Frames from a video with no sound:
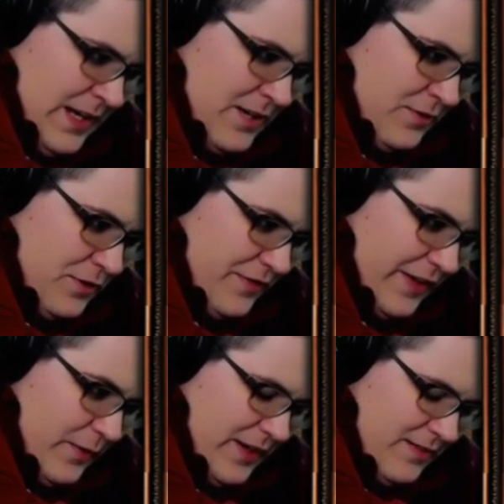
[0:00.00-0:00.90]
I don't know if
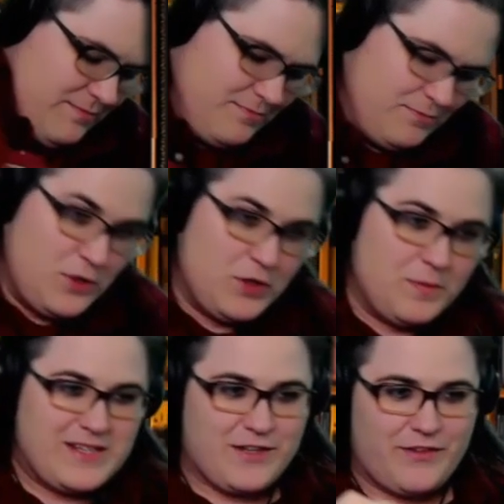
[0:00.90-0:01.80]
I quite muted
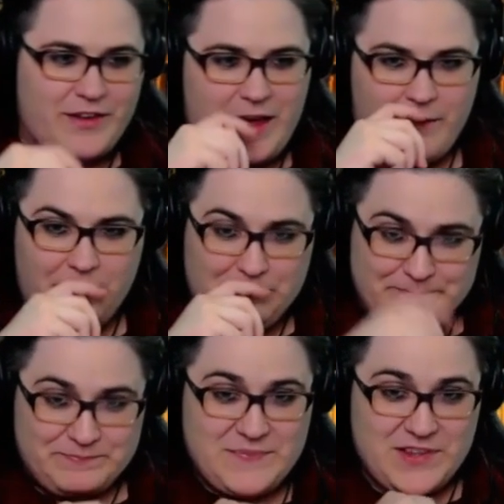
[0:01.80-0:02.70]
myself on that one.
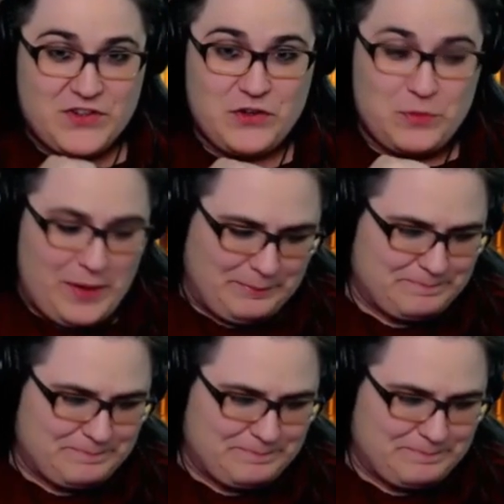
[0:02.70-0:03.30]
Excuse me.